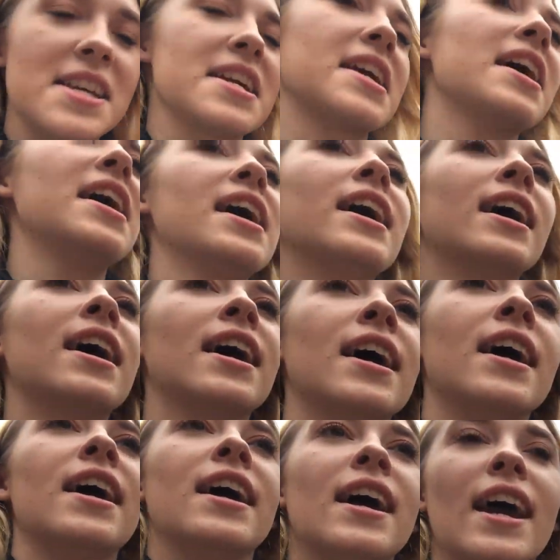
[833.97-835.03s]
thing,
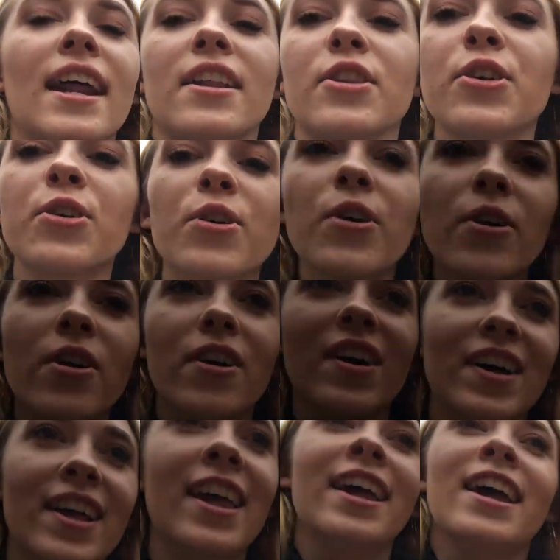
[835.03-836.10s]
and a little girl